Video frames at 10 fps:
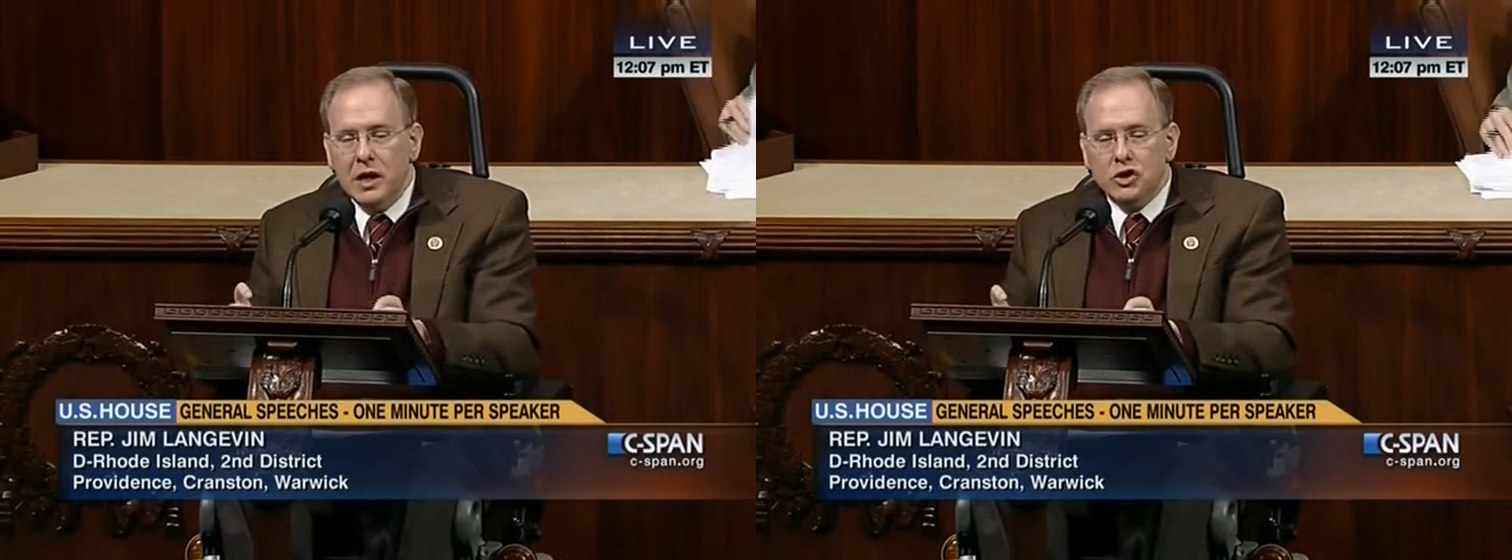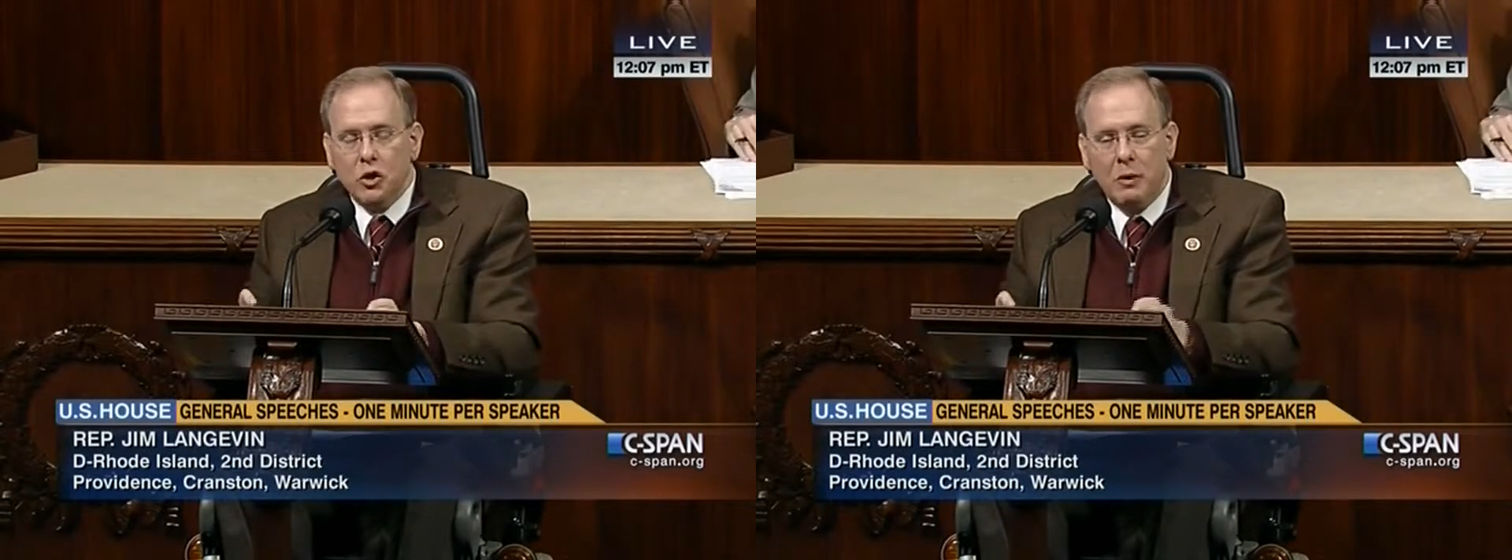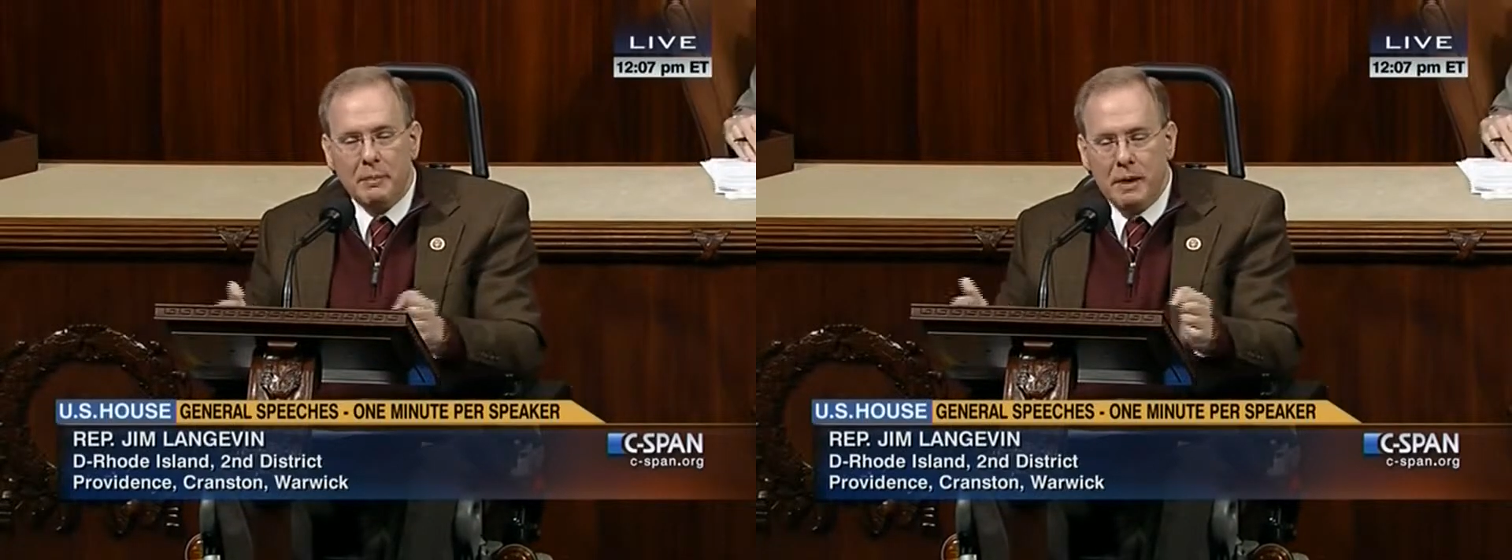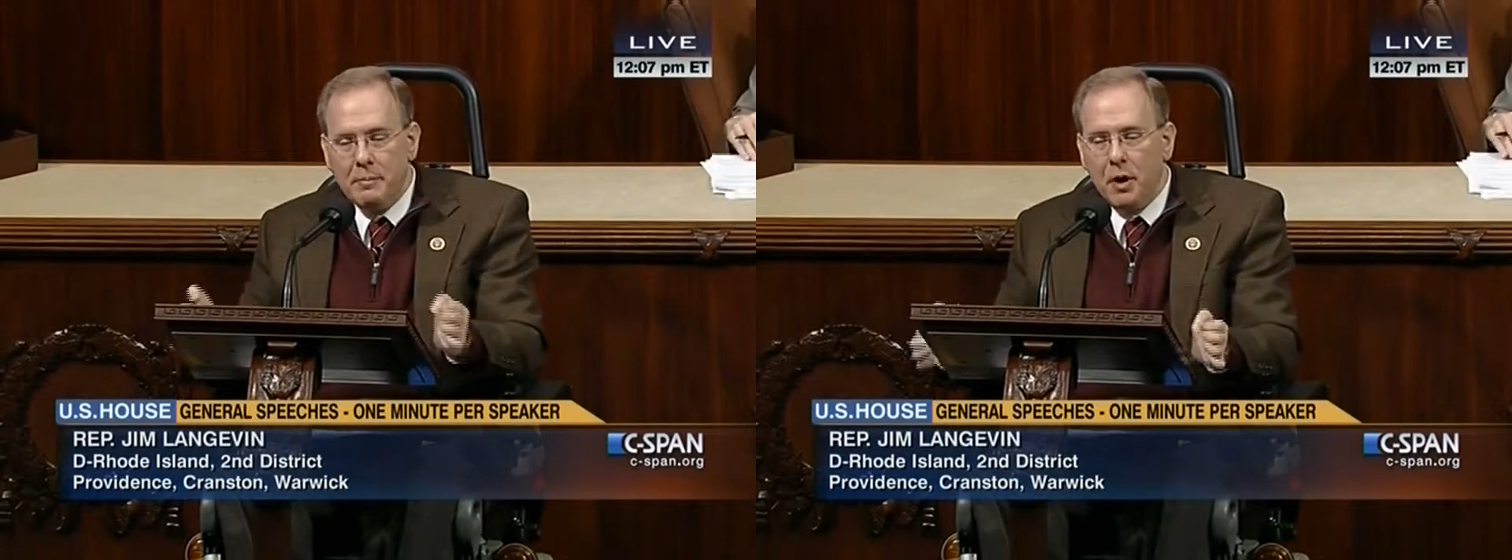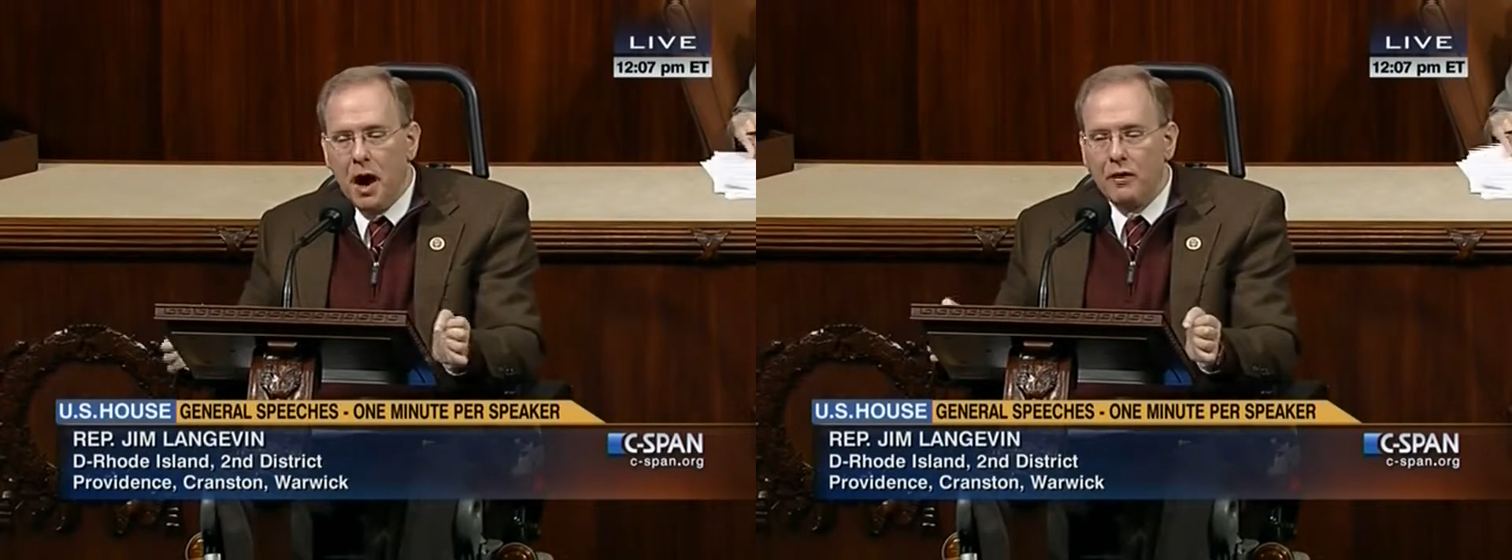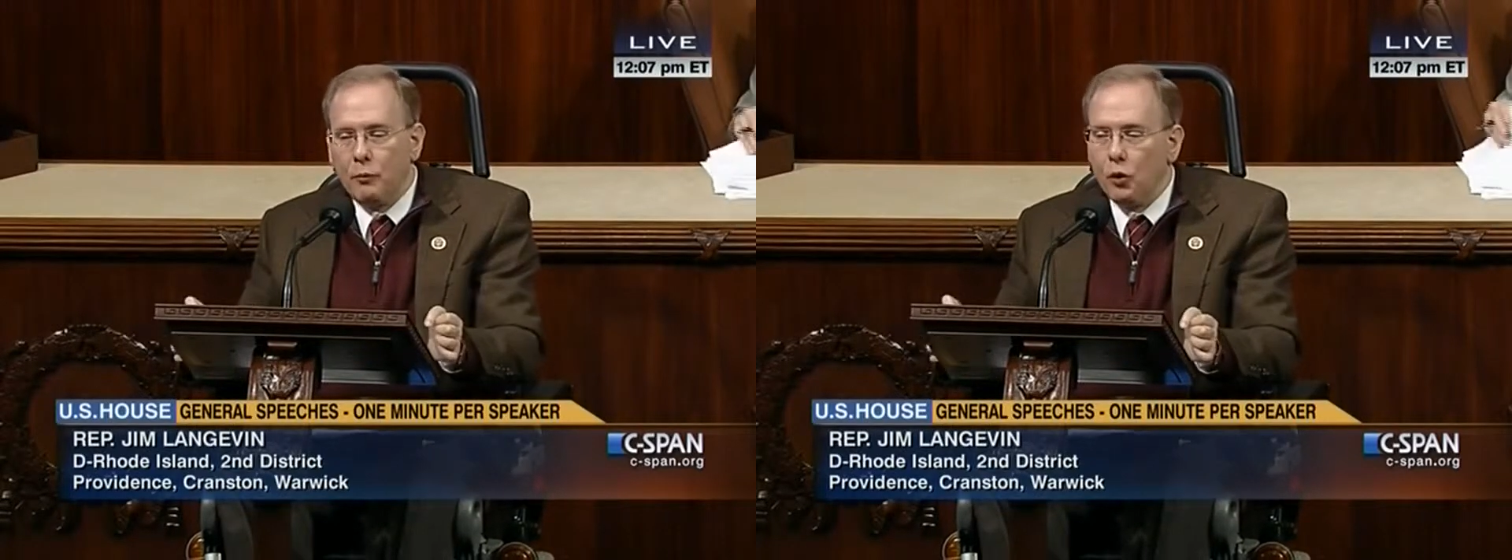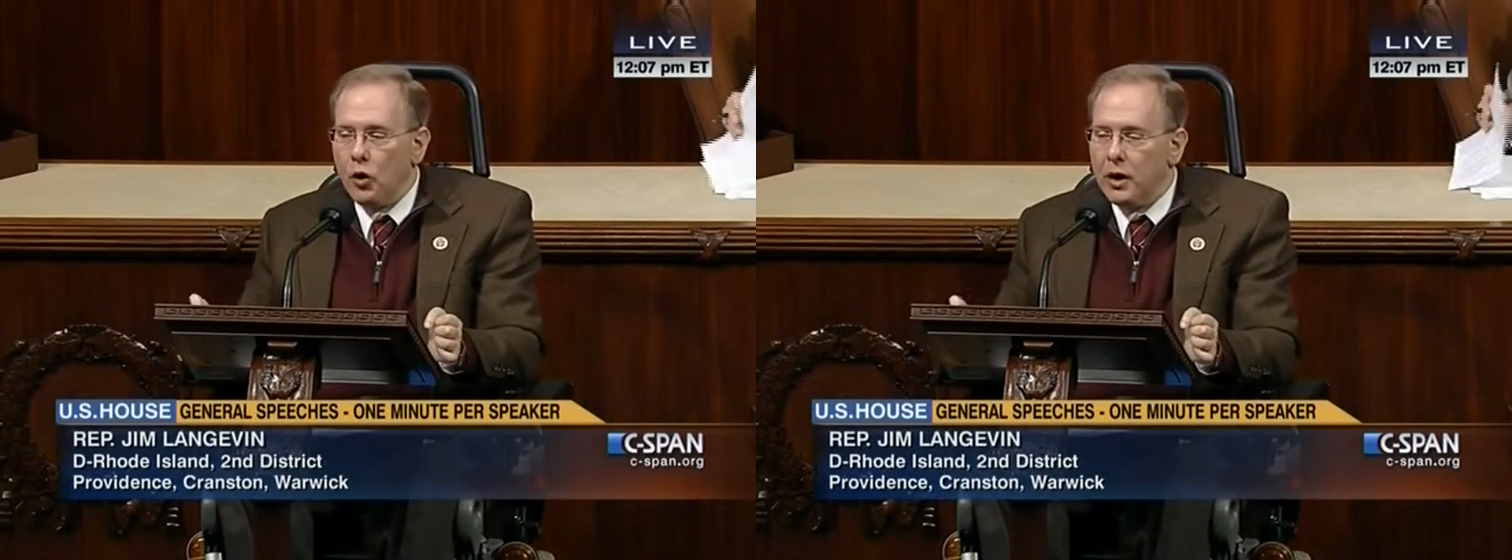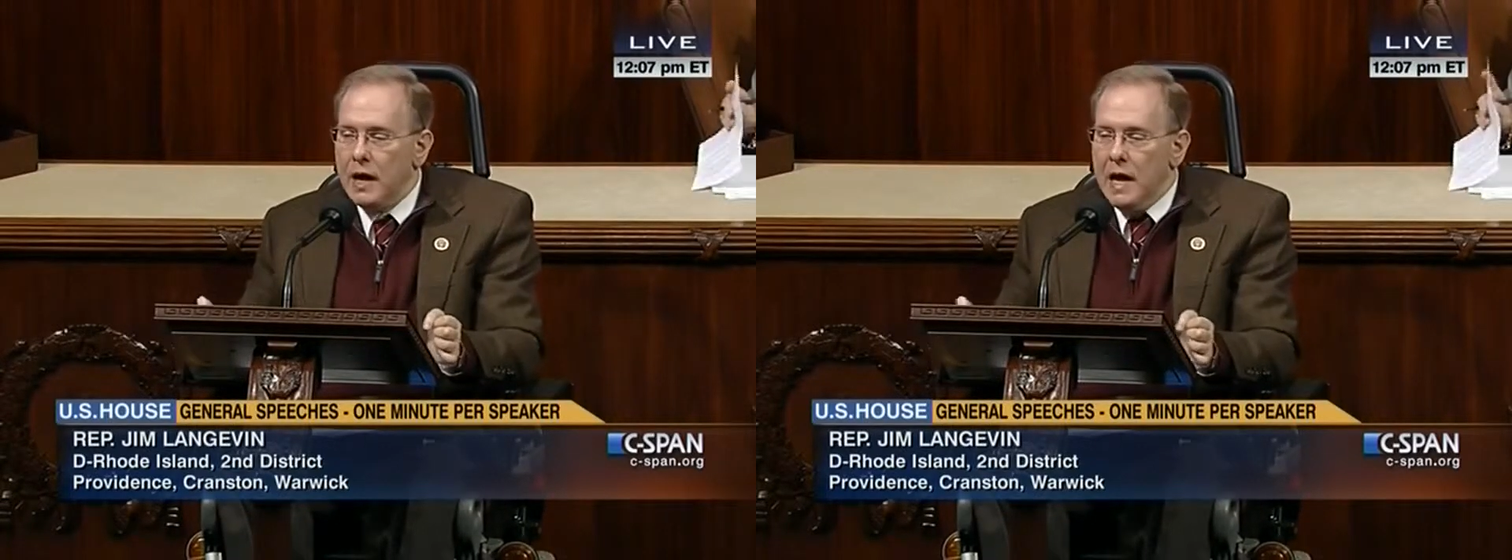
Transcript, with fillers: so many people out of work,